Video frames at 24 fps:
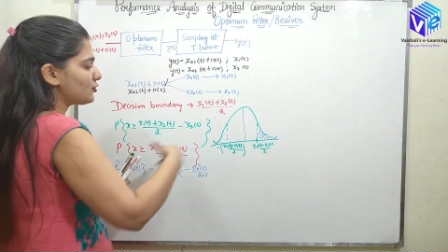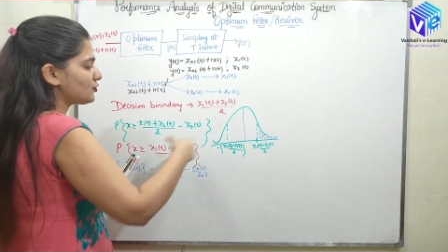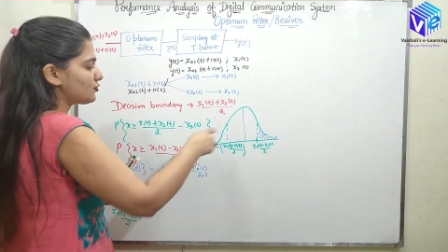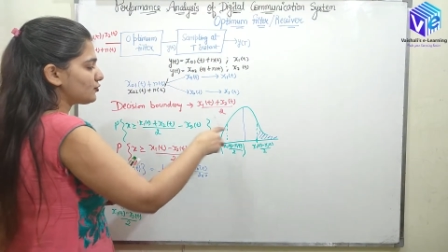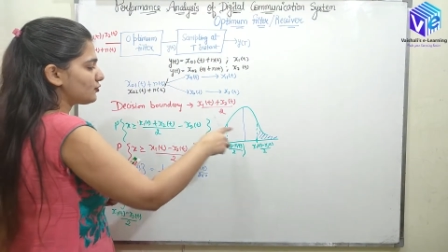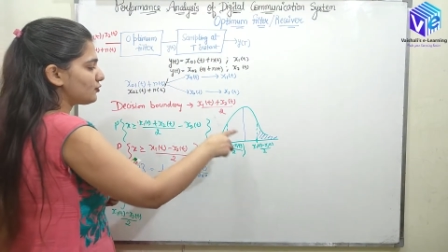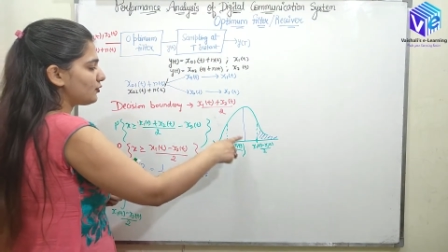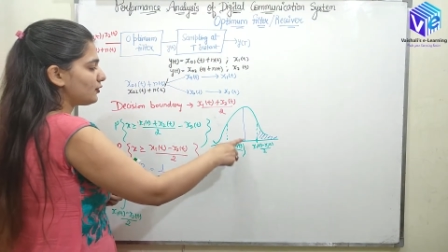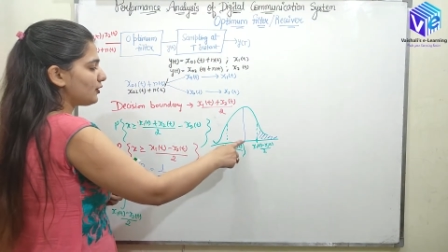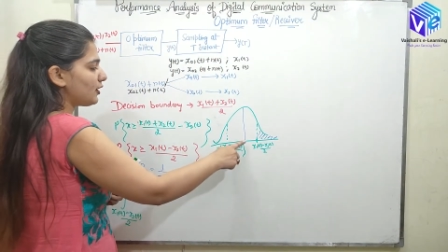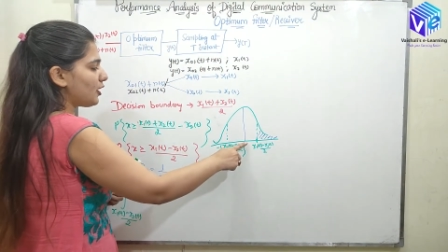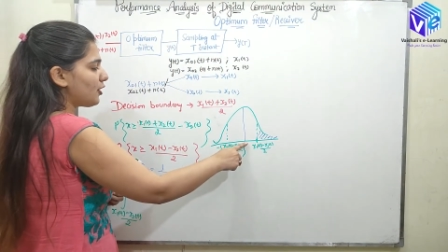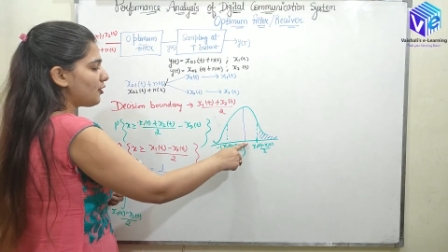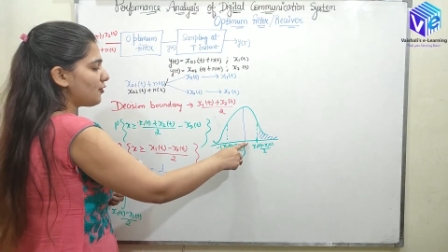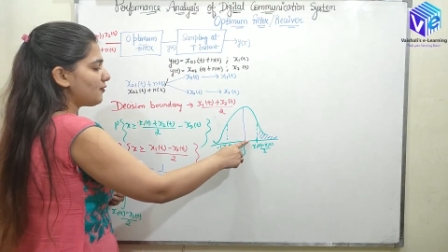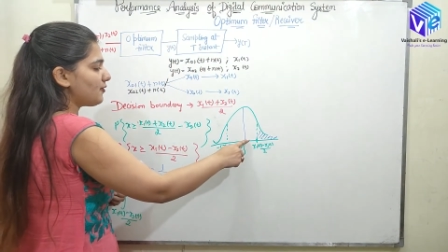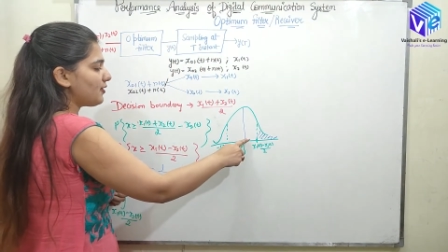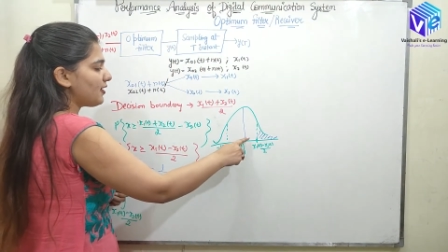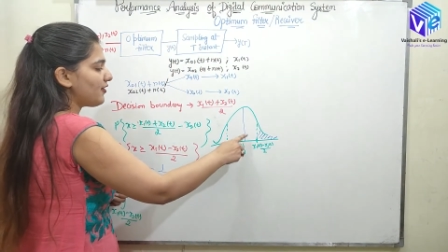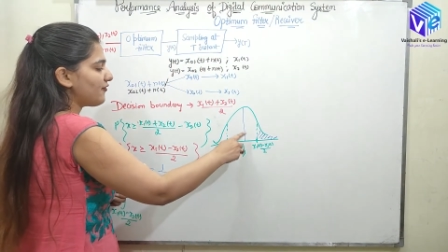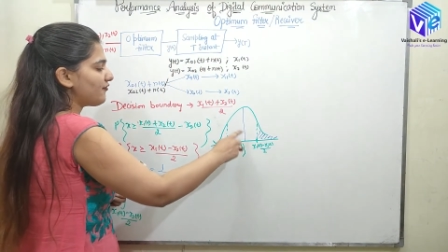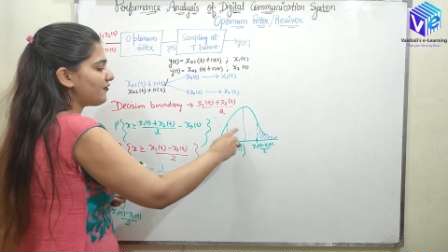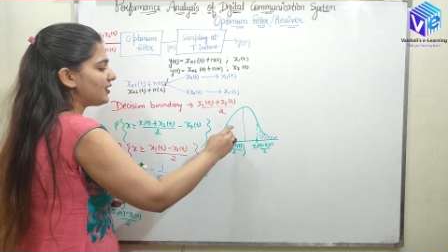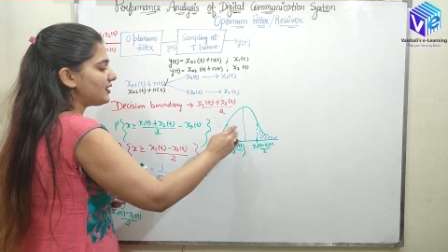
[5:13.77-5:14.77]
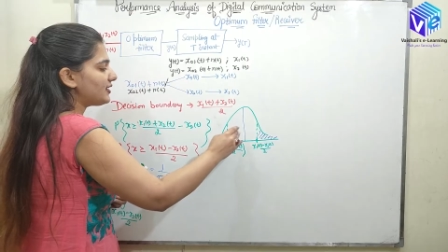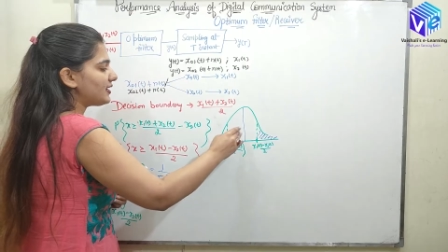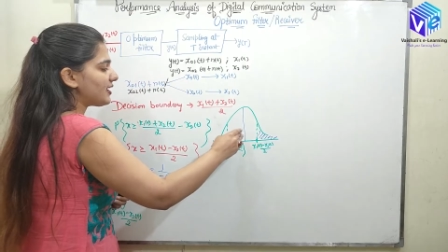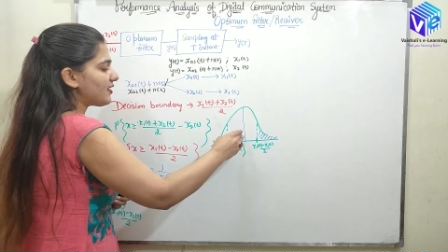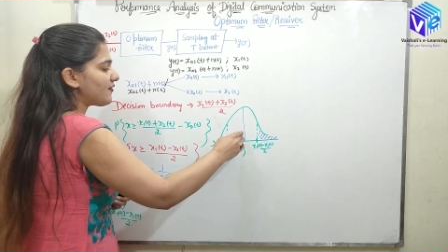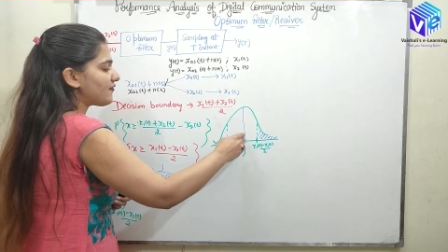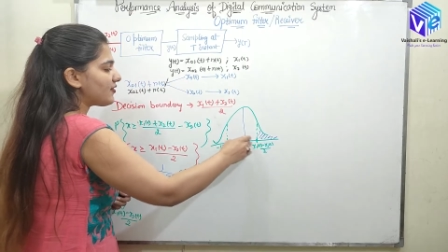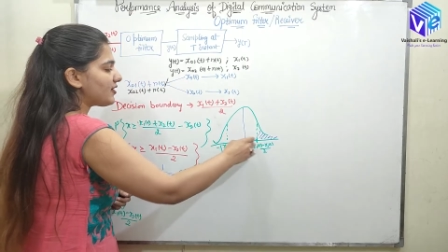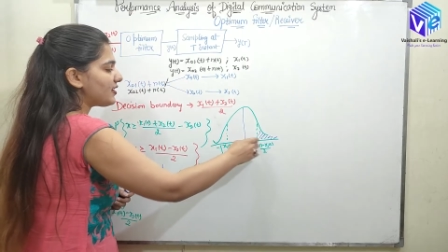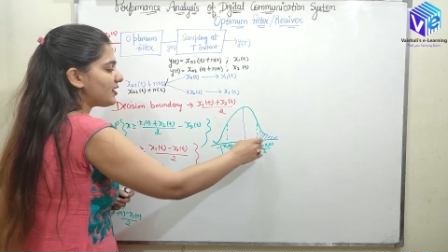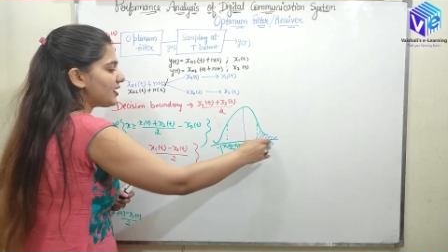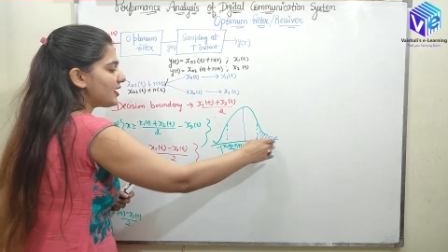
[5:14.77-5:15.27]
So now if it
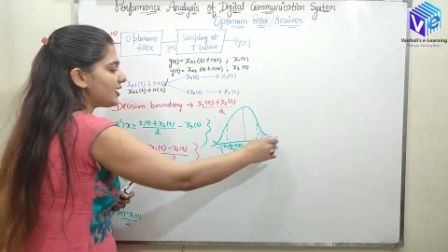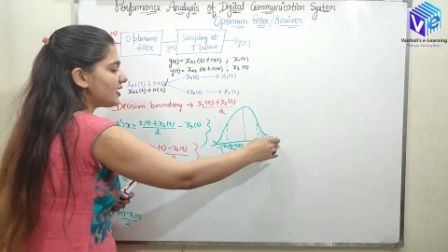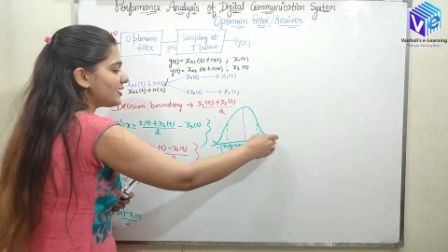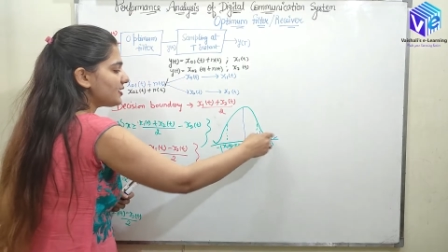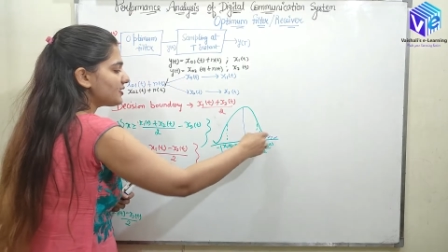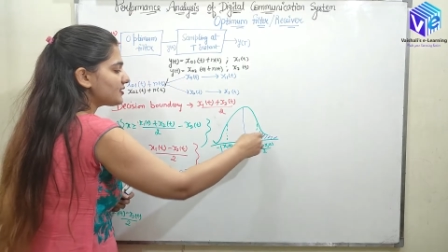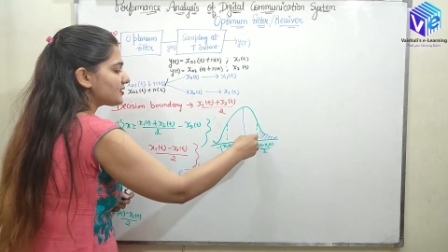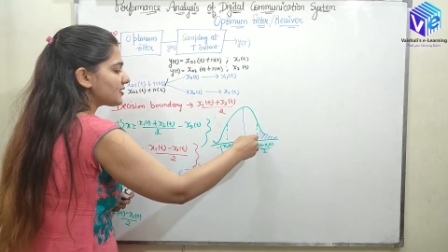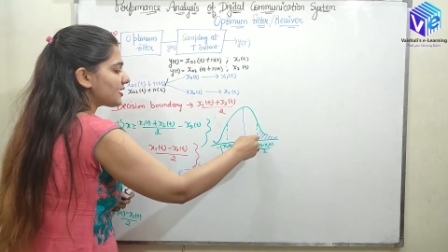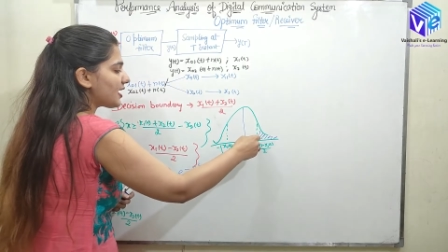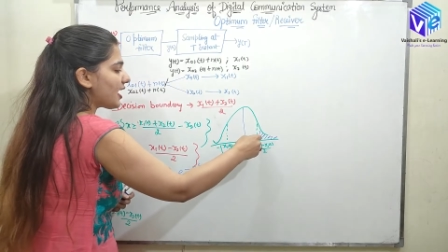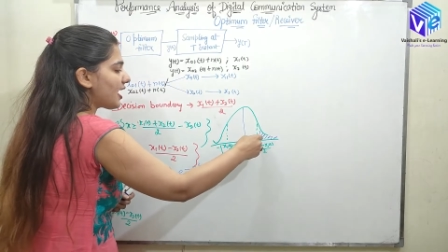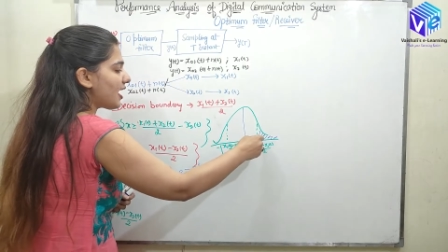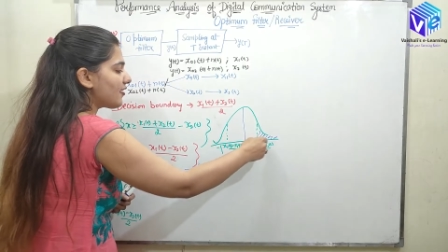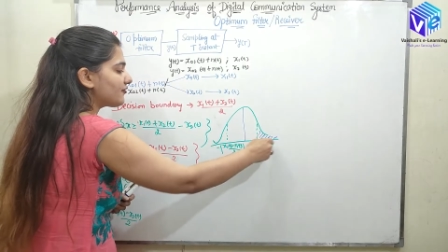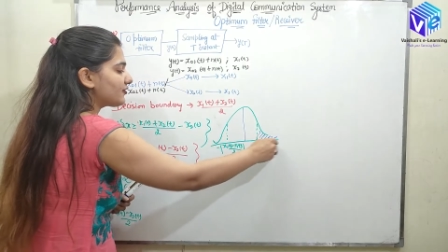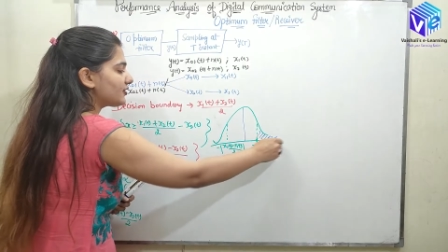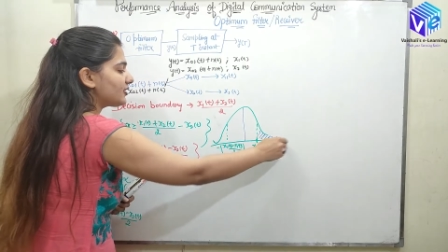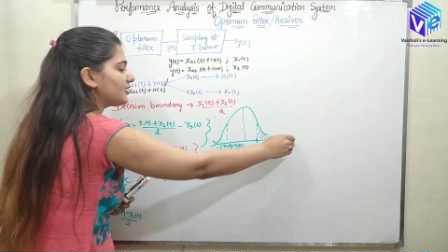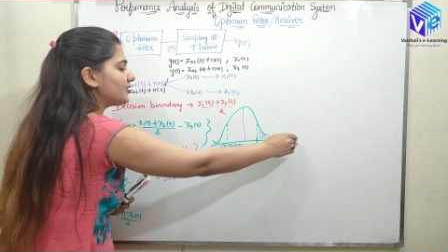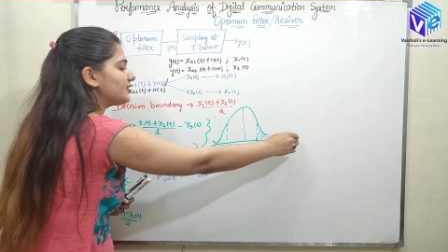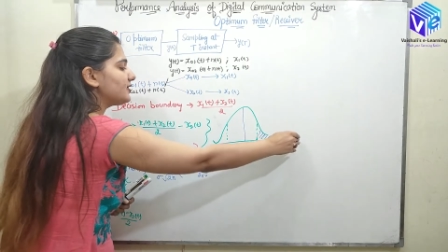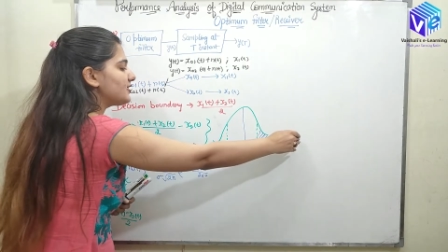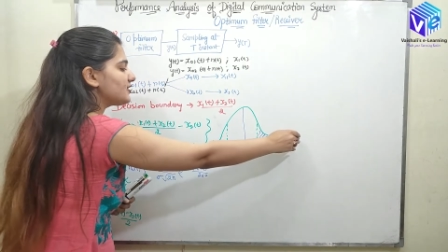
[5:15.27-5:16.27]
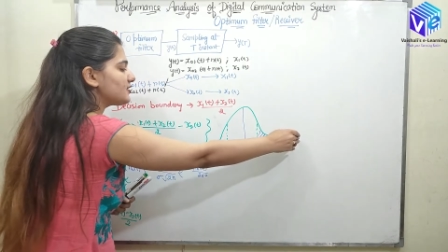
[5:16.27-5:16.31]
deviates after